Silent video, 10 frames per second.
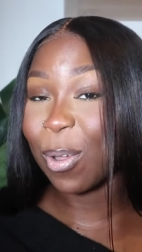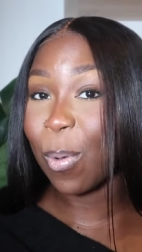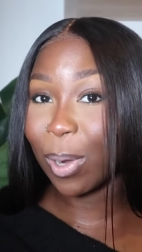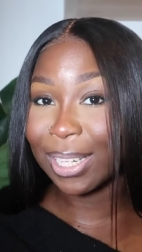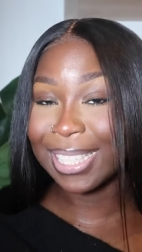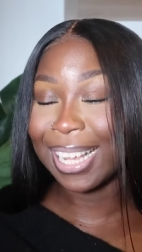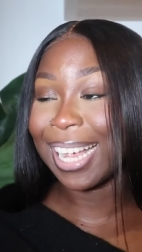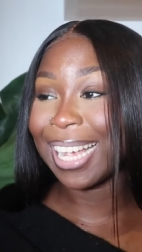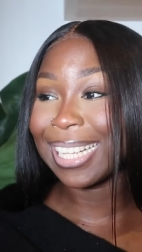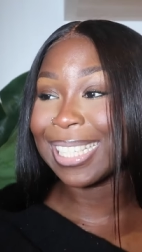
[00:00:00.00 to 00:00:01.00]
the
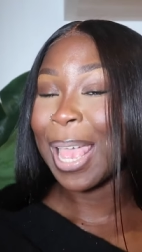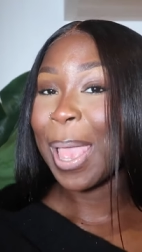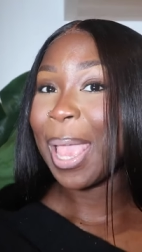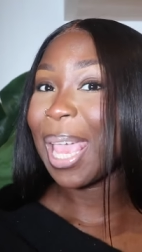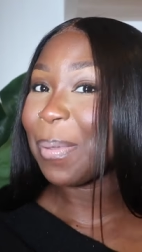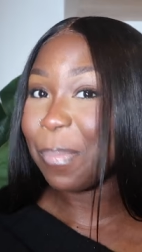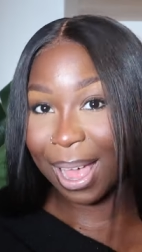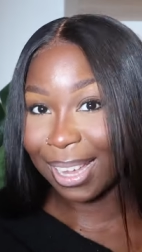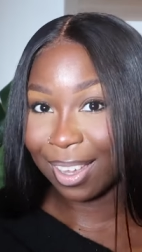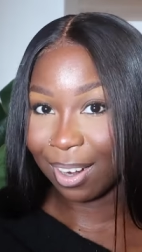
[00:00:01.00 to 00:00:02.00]
quality is
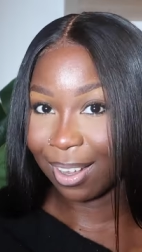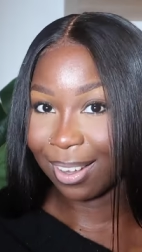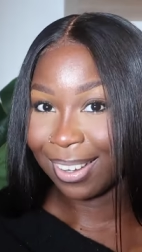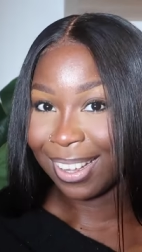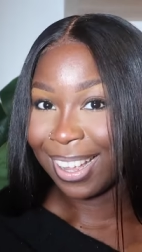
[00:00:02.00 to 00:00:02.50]
immaculate,